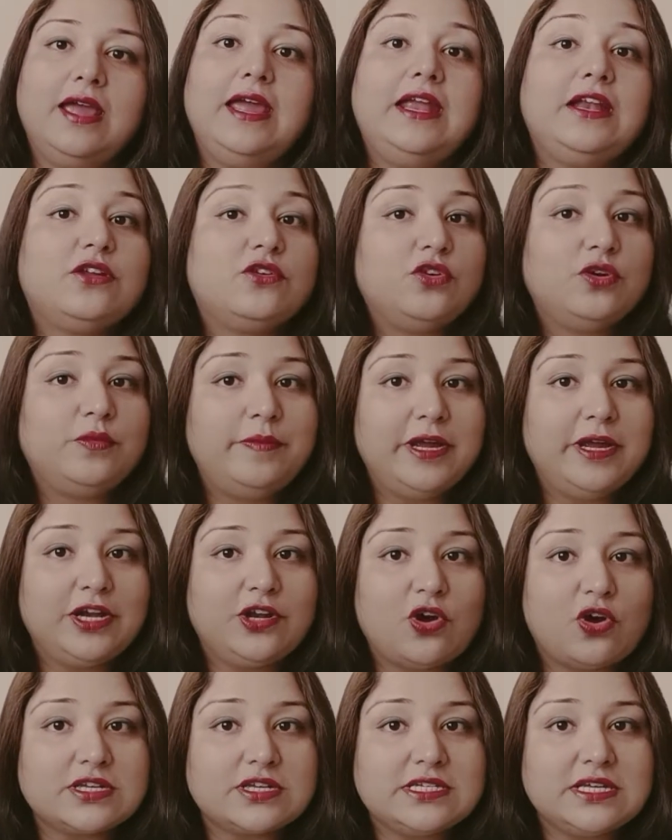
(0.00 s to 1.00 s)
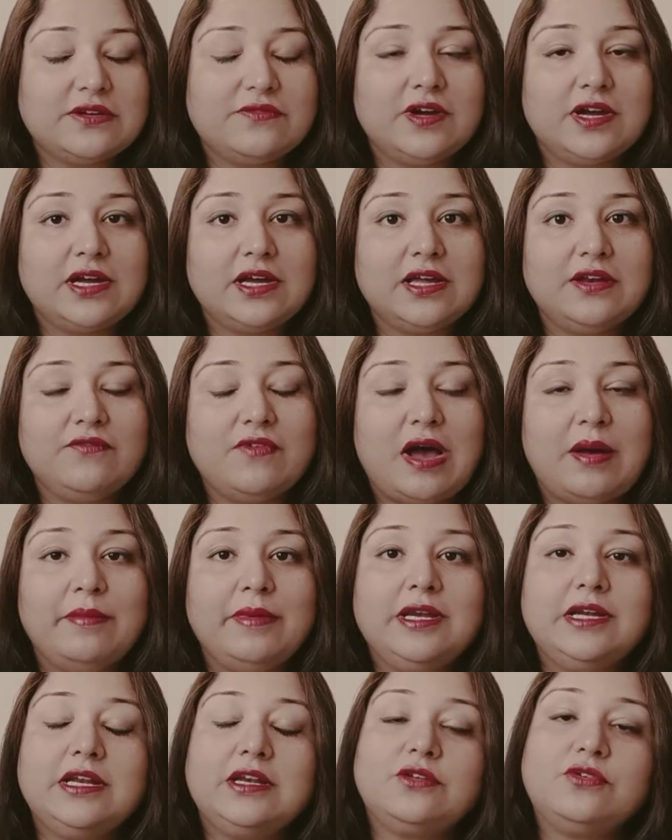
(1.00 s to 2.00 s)
It could be a toxic work
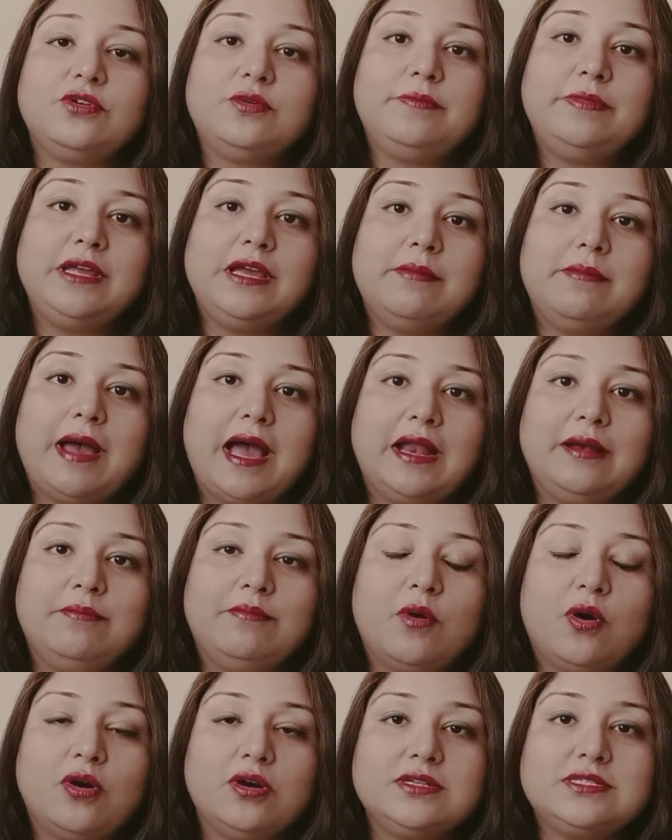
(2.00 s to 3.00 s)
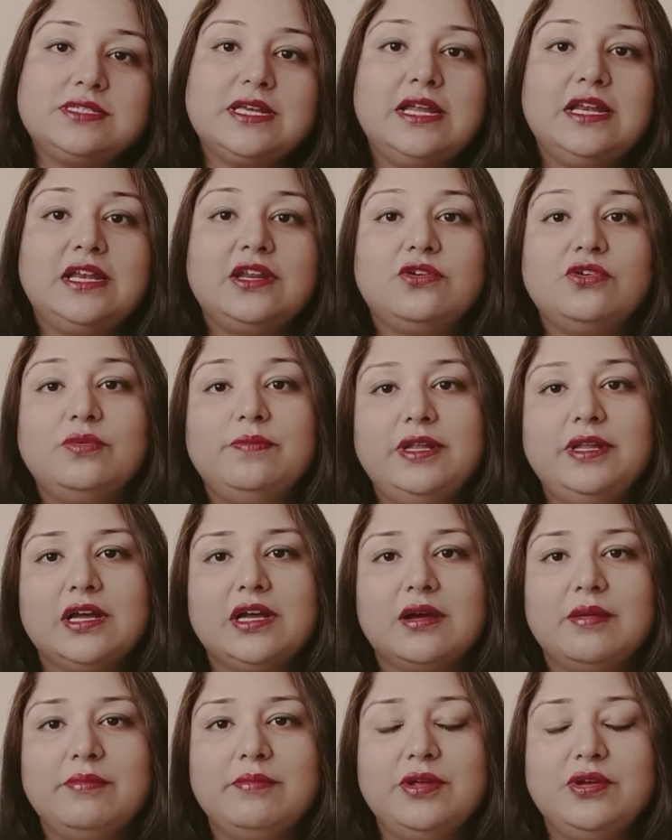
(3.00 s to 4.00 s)
environment, it could be a bad boss, it could be the
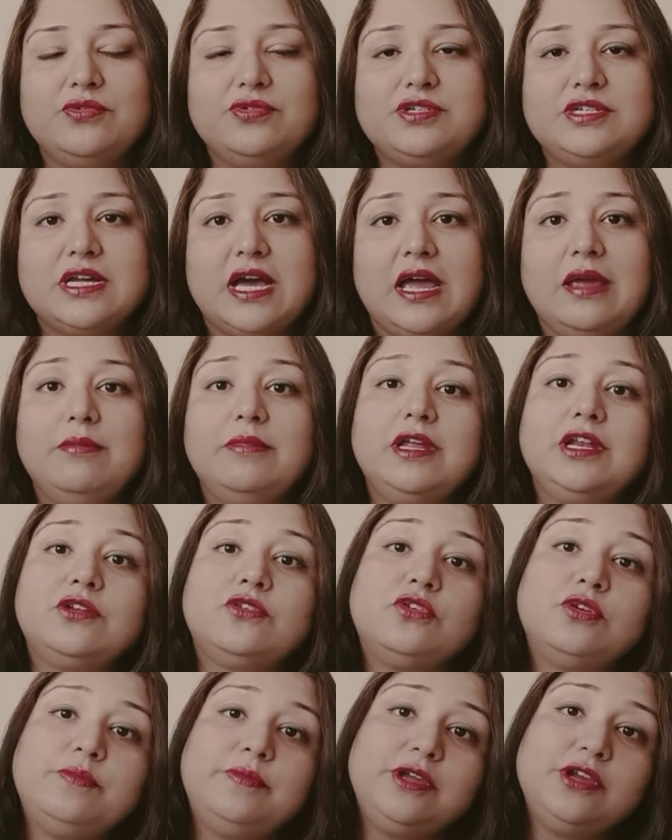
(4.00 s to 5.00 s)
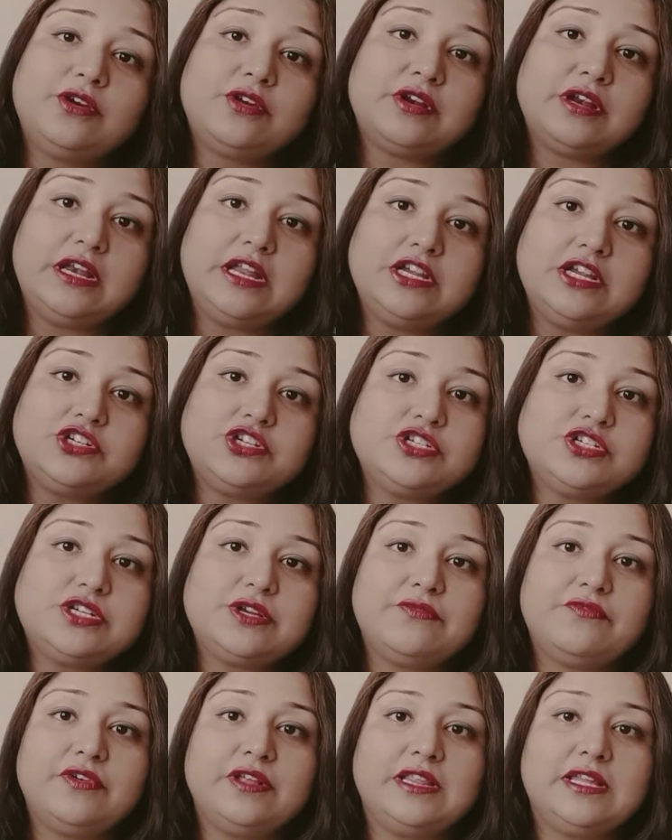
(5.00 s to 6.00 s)
commute time, it could be your
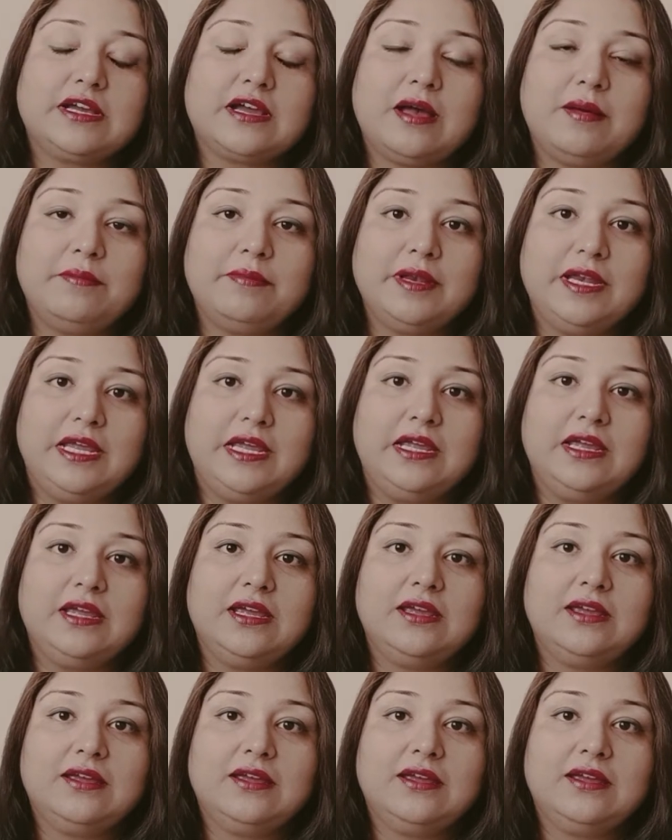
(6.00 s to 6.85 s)
relationship with the company,